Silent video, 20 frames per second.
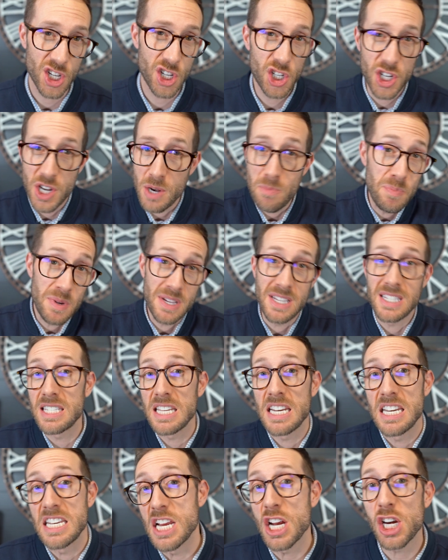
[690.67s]
cheapest
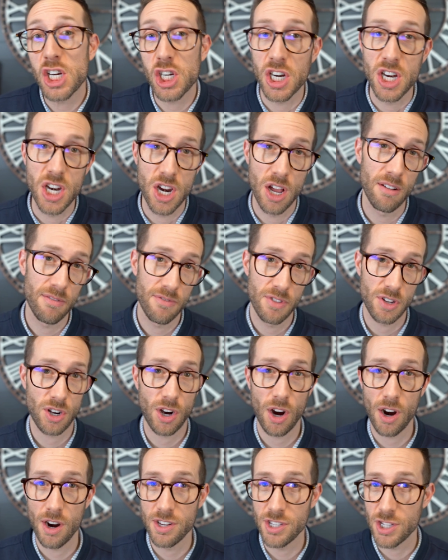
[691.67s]
edition of the
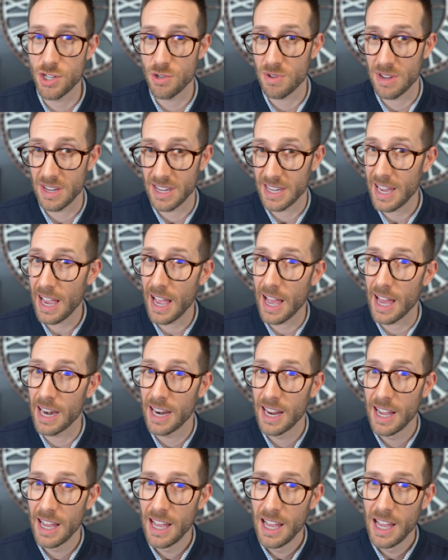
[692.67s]
cards you can
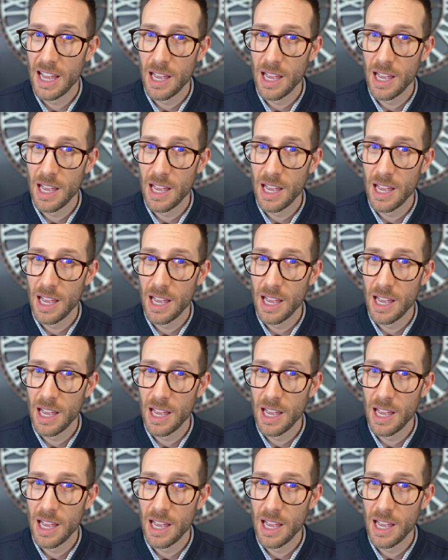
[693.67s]
get,